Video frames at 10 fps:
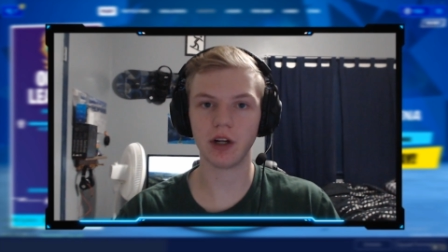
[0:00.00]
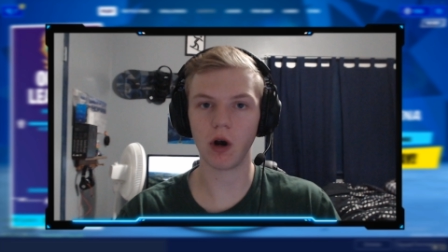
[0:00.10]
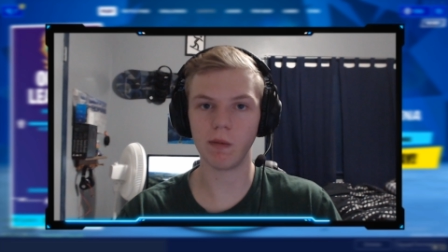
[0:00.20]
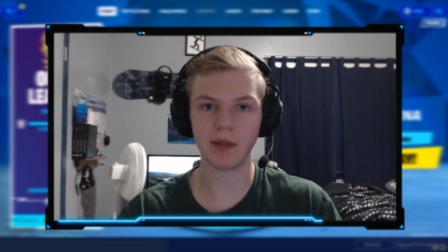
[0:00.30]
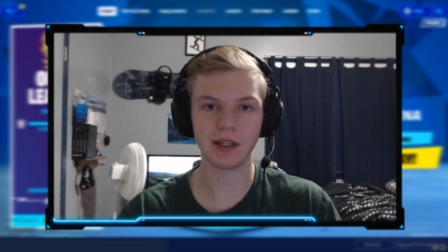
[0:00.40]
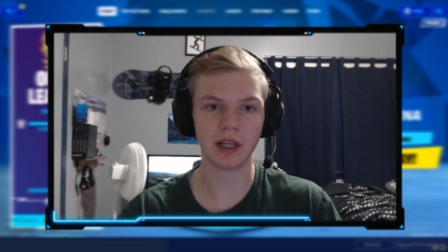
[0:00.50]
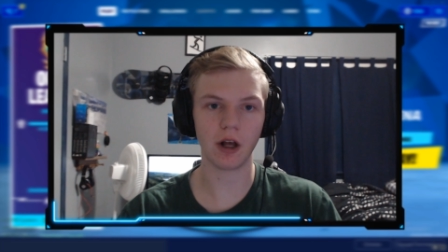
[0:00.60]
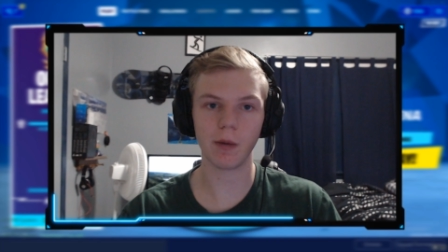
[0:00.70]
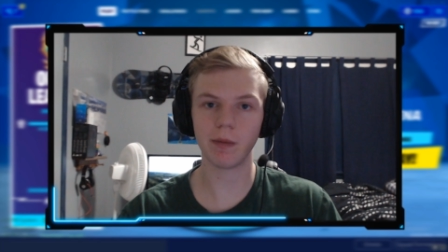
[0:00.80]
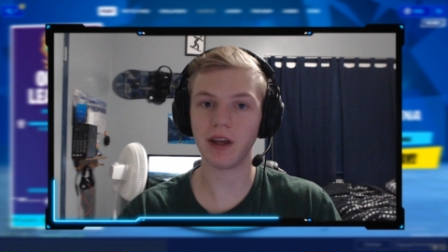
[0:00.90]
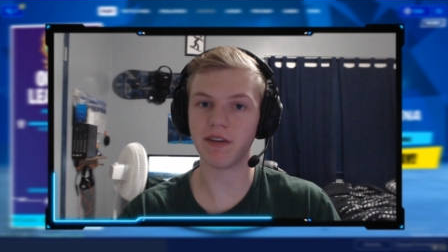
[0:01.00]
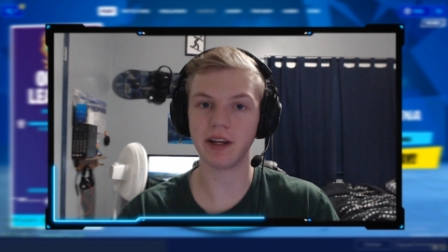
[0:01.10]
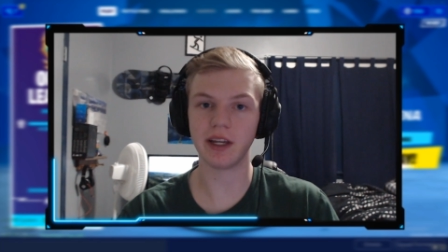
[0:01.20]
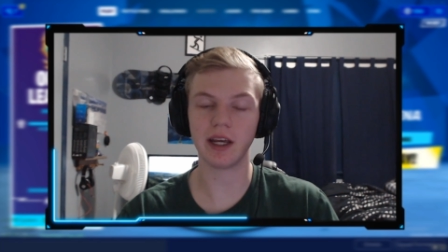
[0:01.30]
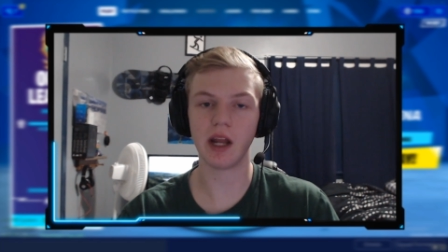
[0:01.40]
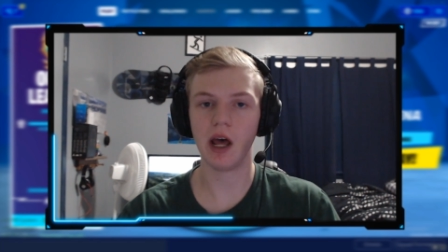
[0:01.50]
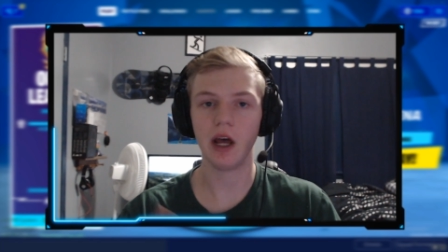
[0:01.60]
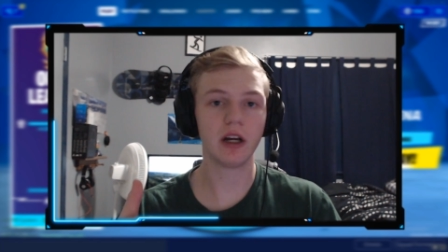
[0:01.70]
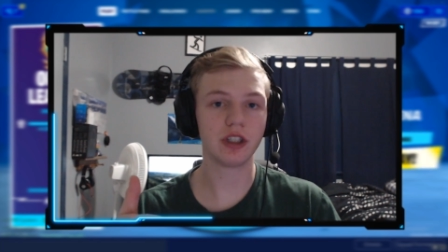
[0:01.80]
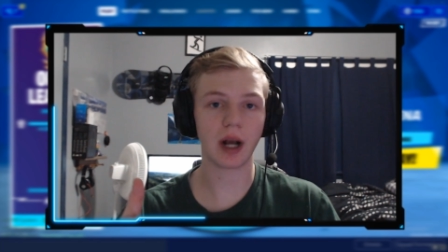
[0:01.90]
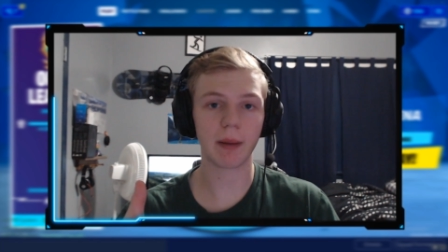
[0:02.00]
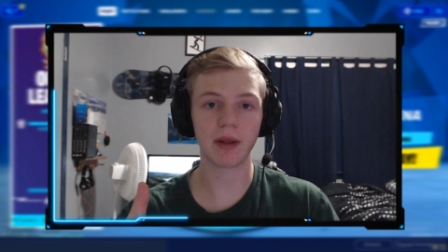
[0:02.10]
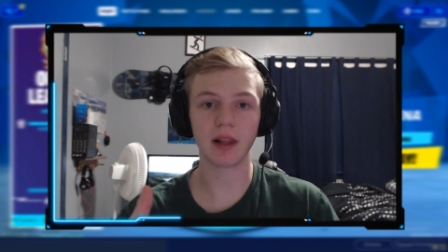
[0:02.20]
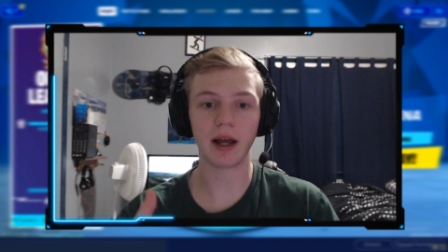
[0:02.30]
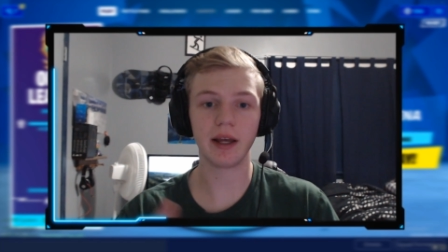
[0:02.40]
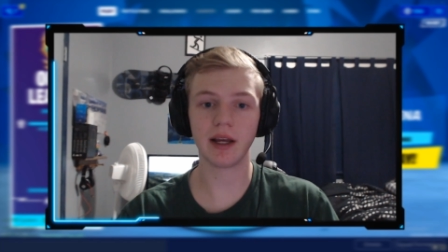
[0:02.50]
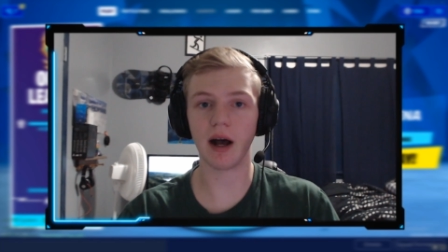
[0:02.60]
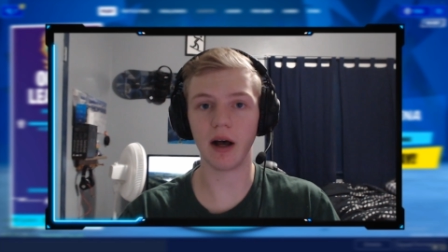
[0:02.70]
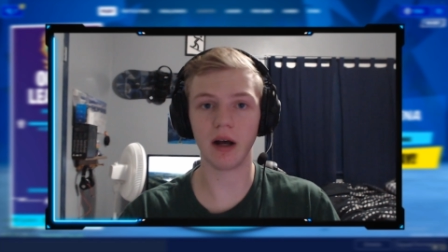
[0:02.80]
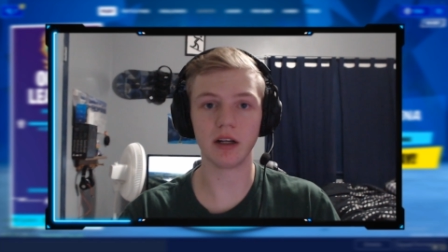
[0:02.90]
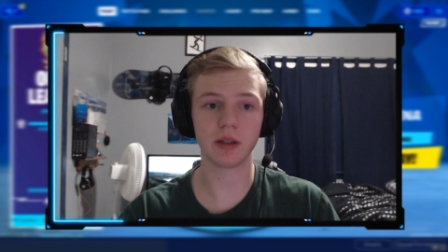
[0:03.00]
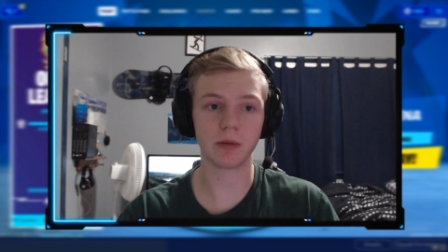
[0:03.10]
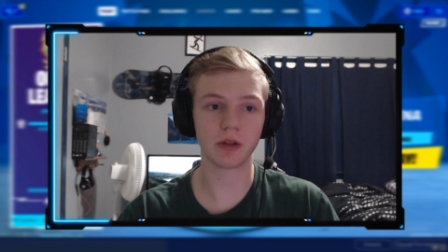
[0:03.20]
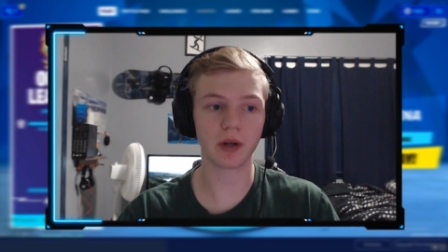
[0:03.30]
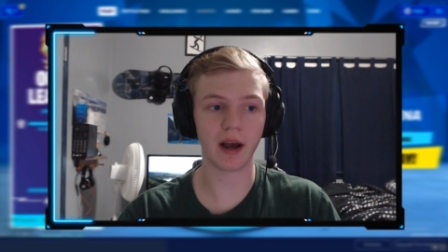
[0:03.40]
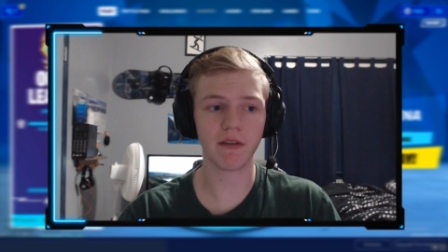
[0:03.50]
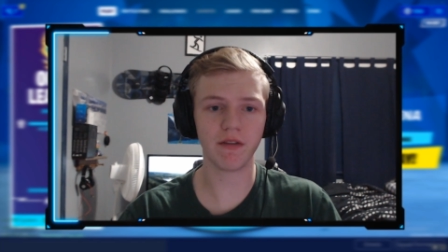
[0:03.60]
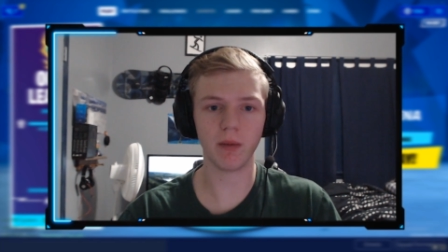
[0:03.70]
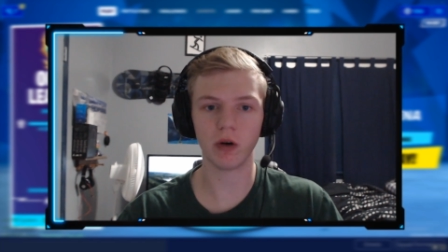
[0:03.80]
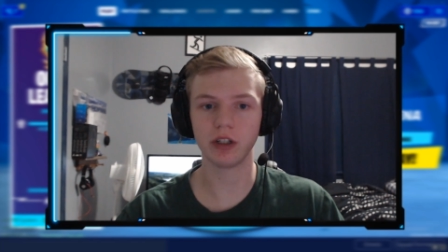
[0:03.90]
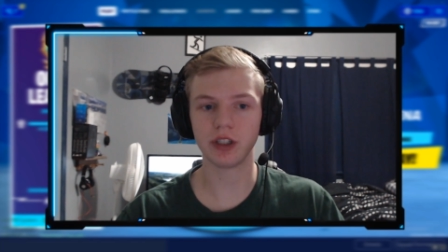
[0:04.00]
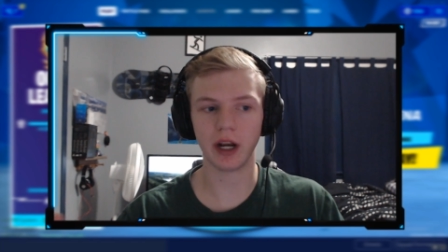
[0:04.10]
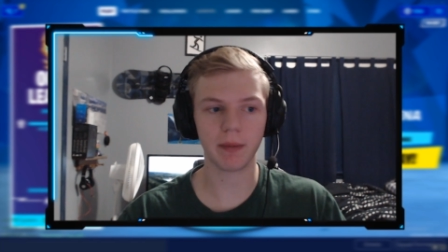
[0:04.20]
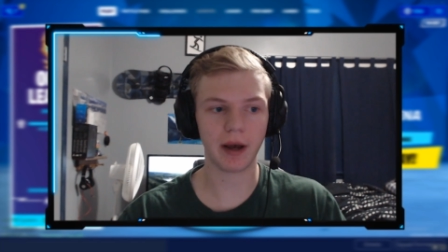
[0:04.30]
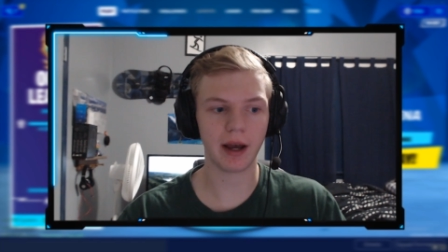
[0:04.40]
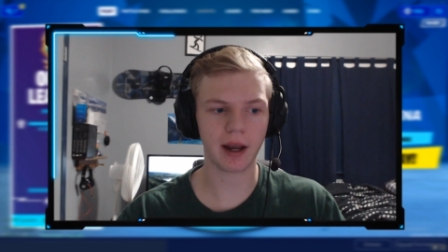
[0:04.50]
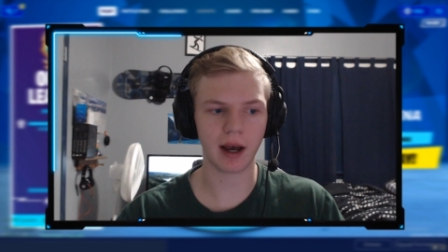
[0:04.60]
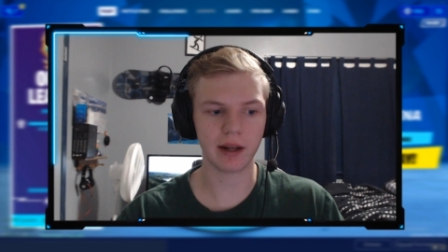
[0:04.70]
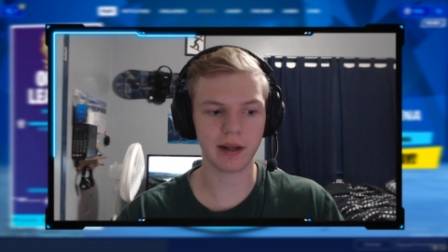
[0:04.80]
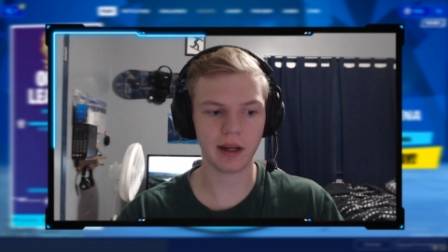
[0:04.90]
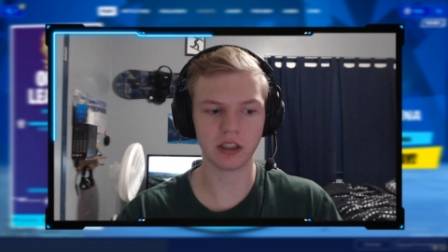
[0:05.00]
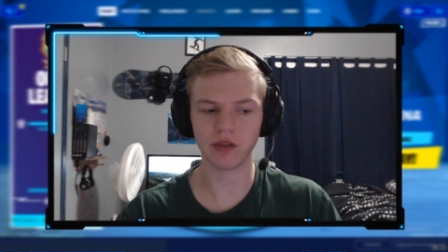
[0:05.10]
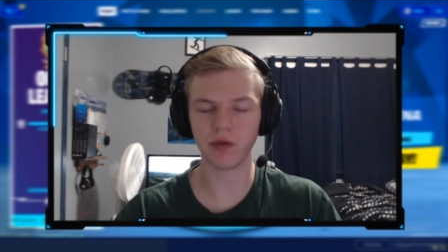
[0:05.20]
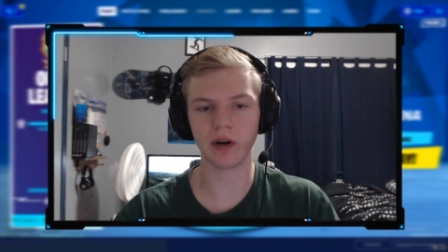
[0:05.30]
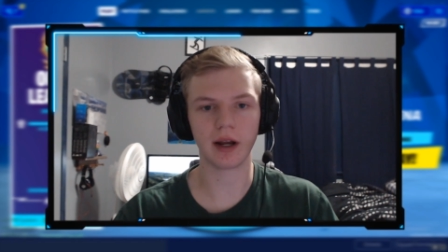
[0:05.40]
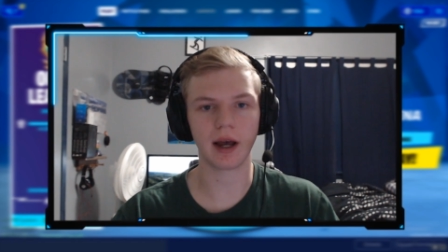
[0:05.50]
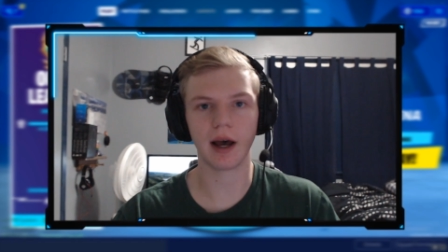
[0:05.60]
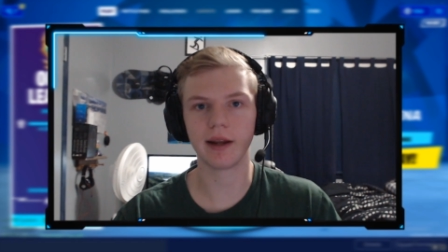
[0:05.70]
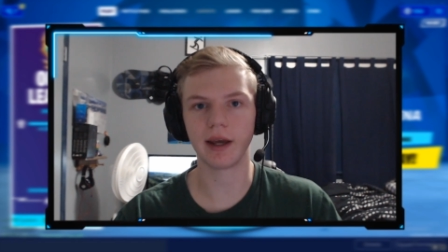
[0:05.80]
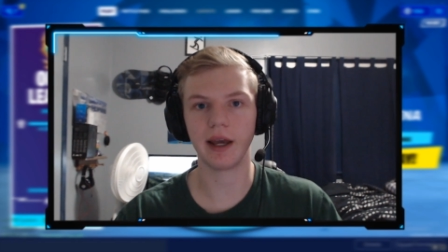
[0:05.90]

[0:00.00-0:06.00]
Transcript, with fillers: Hope this helped. If it did, drop a like, uh, subscribe for more StrikePack content, just Fortnite content